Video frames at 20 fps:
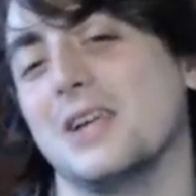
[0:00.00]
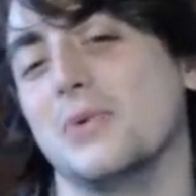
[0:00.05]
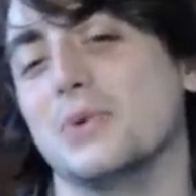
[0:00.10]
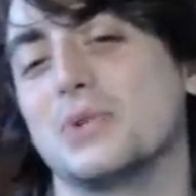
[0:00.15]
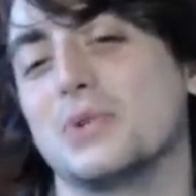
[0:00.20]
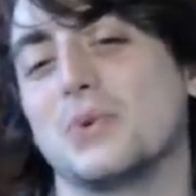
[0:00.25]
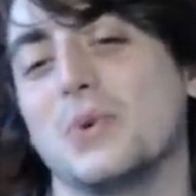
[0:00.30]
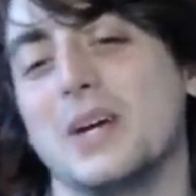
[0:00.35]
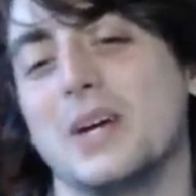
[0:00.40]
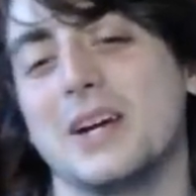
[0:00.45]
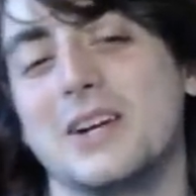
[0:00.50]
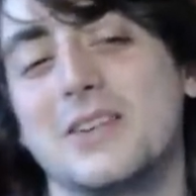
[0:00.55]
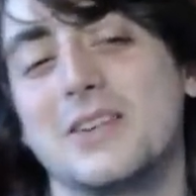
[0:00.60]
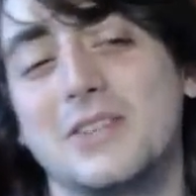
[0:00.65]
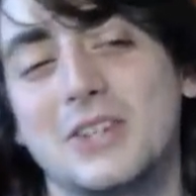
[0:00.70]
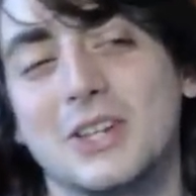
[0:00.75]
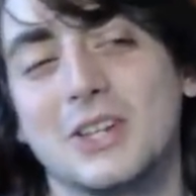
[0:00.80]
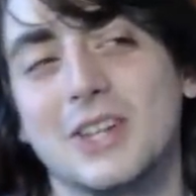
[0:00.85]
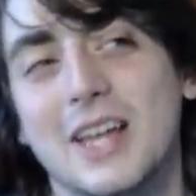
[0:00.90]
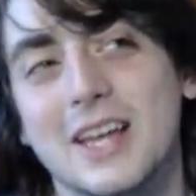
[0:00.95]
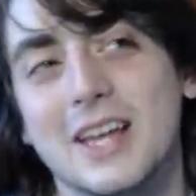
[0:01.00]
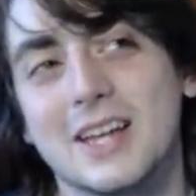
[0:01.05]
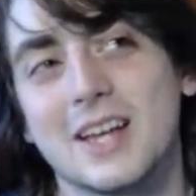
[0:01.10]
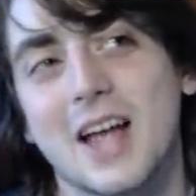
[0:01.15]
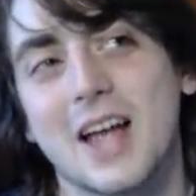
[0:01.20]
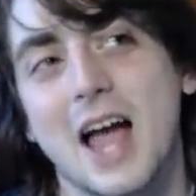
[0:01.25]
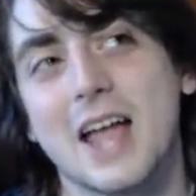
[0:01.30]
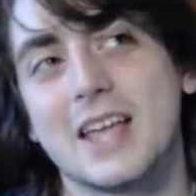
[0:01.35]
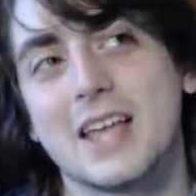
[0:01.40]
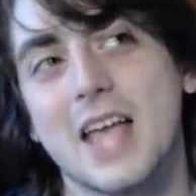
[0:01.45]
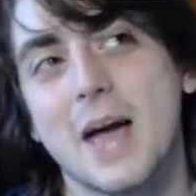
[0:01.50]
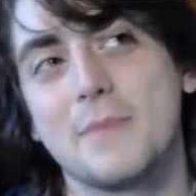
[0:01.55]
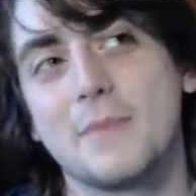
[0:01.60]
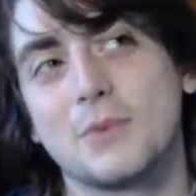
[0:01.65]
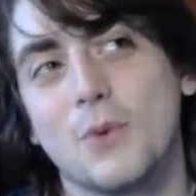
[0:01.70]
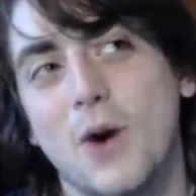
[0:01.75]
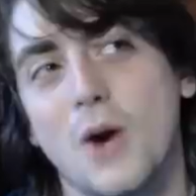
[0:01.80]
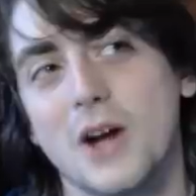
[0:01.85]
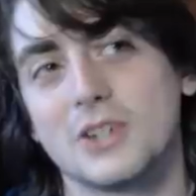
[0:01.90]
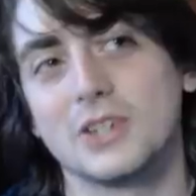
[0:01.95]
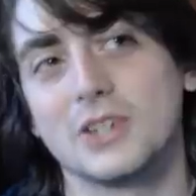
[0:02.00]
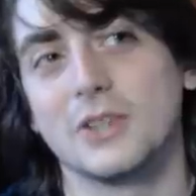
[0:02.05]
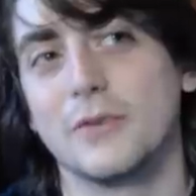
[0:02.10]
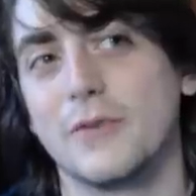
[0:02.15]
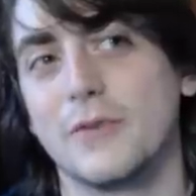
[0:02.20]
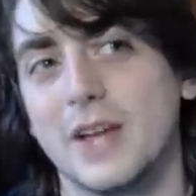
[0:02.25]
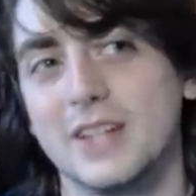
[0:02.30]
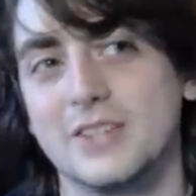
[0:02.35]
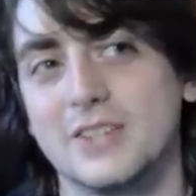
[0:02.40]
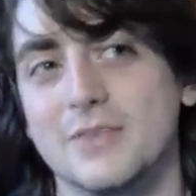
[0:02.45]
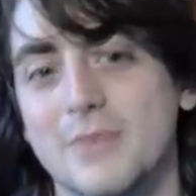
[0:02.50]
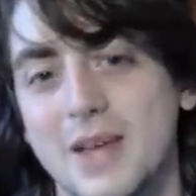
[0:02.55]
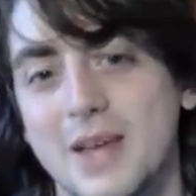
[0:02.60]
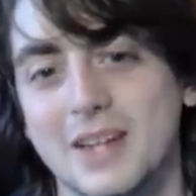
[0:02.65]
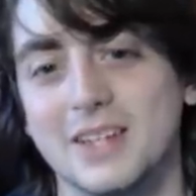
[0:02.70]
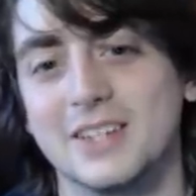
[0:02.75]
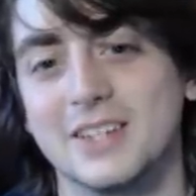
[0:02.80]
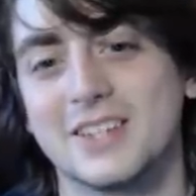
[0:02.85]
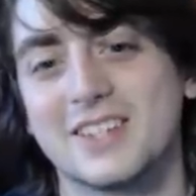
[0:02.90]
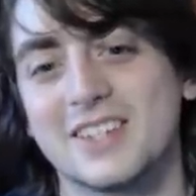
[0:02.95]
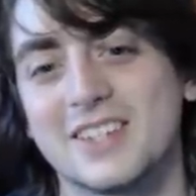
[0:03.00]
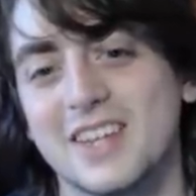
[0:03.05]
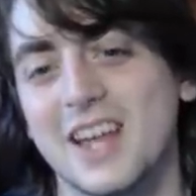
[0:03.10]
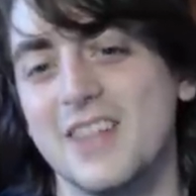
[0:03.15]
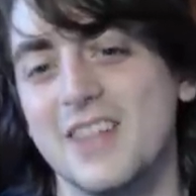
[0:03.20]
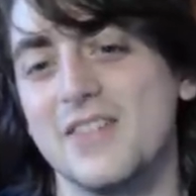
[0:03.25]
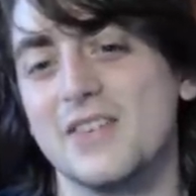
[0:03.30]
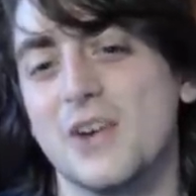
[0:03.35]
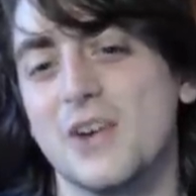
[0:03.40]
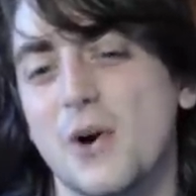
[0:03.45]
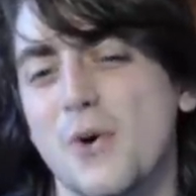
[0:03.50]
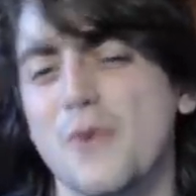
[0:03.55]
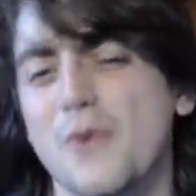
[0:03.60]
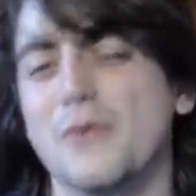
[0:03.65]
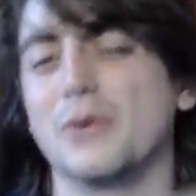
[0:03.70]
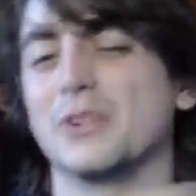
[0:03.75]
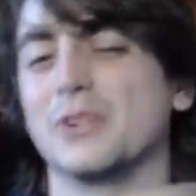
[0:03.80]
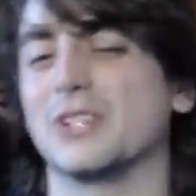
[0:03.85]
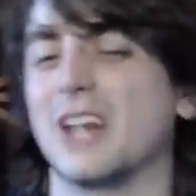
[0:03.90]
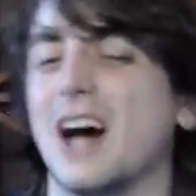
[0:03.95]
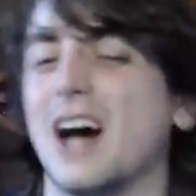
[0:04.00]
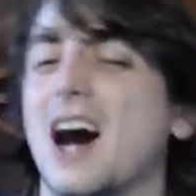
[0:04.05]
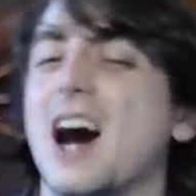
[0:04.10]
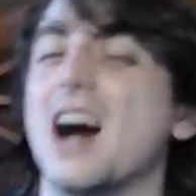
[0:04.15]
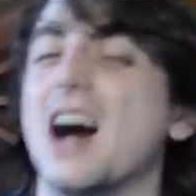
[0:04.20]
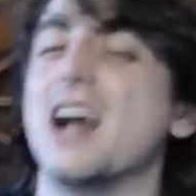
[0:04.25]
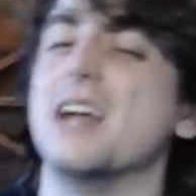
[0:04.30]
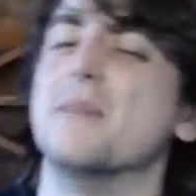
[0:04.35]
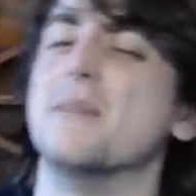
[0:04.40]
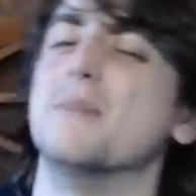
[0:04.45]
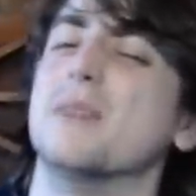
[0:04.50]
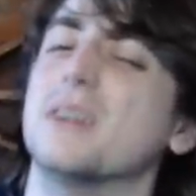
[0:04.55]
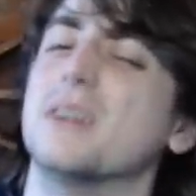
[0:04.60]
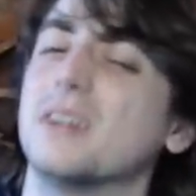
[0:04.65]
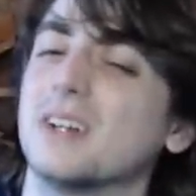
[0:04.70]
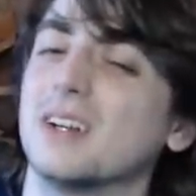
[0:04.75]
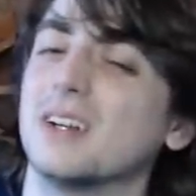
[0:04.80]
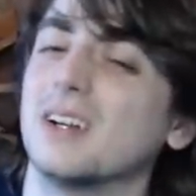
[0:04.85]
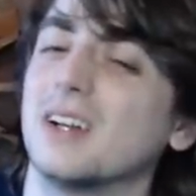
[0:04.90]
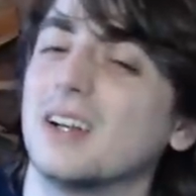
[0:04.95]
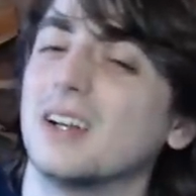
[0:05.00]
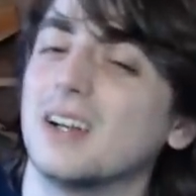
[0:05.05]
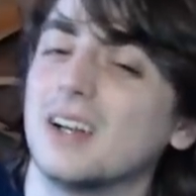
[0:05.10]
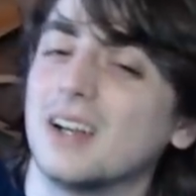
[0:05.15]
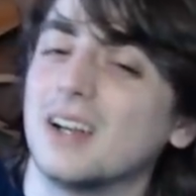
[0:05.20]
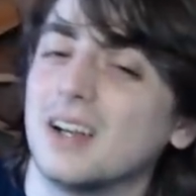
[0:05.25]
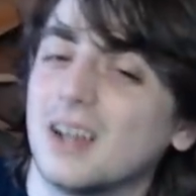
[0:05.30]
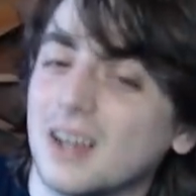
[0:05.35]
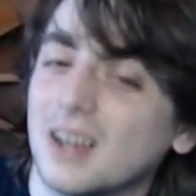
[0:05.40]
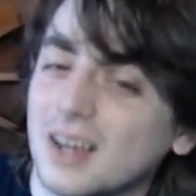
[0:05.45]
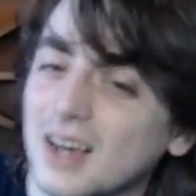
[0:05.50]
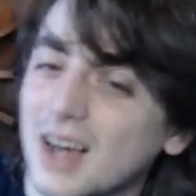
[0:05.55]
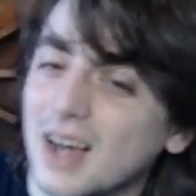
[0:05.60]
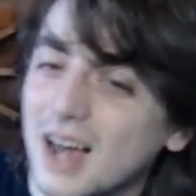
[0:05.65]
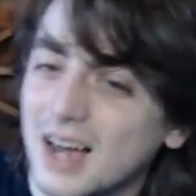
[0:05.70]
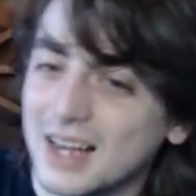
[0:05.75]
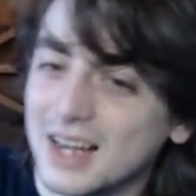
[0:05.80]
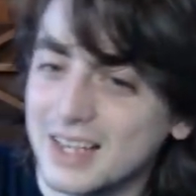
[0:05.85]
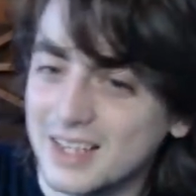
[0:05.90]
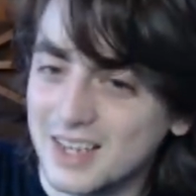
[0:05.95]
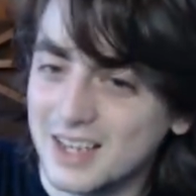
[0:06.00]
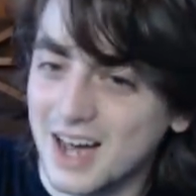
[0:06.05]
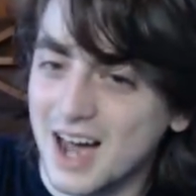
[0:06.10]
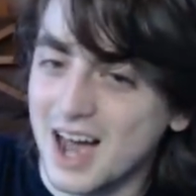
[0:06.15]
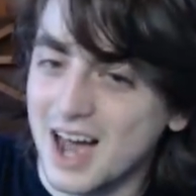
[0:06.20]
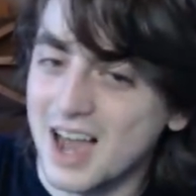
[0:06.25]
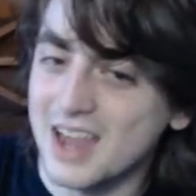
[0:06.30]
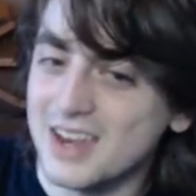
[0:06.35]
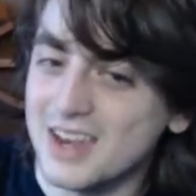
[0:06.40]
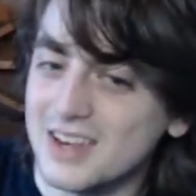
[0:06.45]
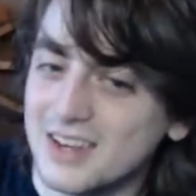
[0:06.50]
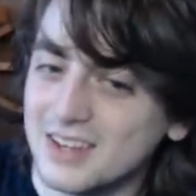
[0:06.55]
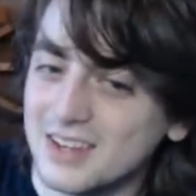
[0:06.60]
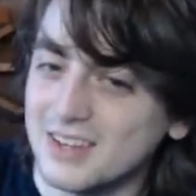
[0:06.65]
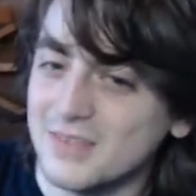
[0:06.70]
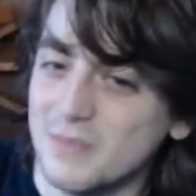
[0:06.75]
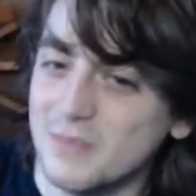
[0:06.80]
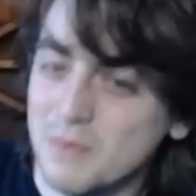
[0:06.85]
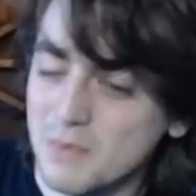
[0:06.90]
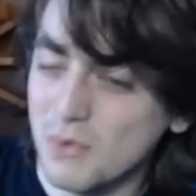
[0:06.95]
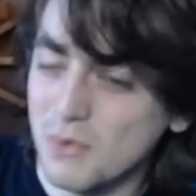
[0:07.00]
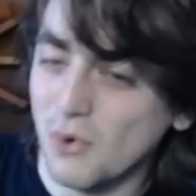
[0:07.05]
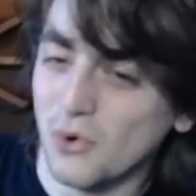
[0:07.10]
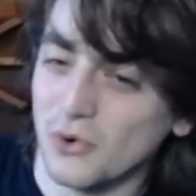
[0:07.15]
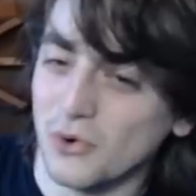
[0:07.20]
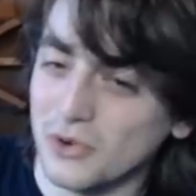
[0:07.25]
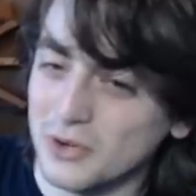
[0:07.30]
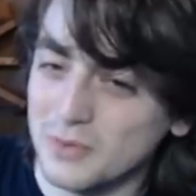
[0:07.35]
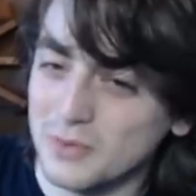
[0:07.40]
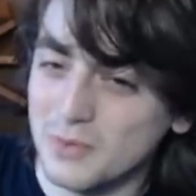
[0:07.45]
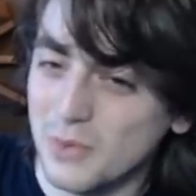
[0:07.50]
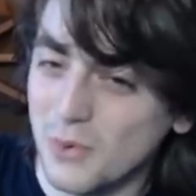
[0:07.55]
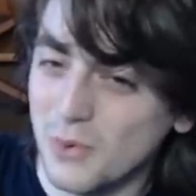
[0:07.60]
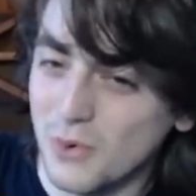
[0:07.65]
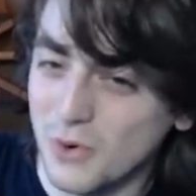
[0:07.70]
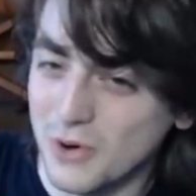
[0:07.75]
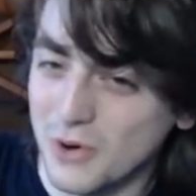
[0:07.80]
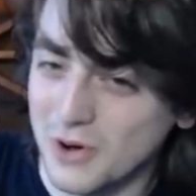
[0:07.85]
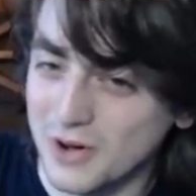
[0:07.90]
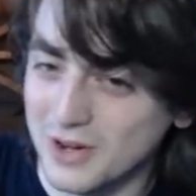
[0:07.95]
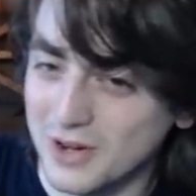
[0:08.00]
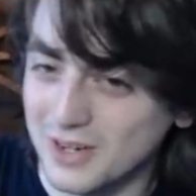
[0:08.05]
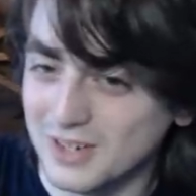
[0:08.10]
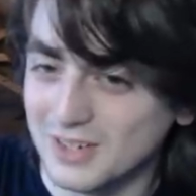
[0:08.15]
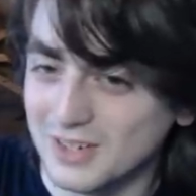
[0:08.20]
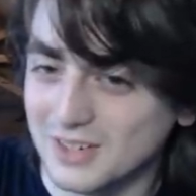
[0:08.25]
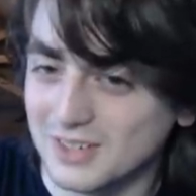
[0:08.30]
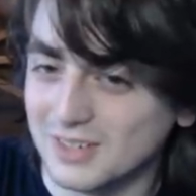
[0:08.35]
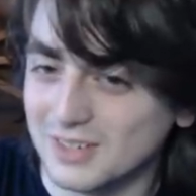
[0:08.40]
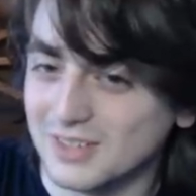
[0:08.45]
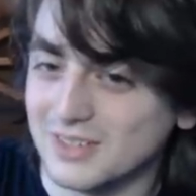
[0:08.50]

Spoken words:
it was weird to like I kept watching the Phantom Menace and then over time I got more and more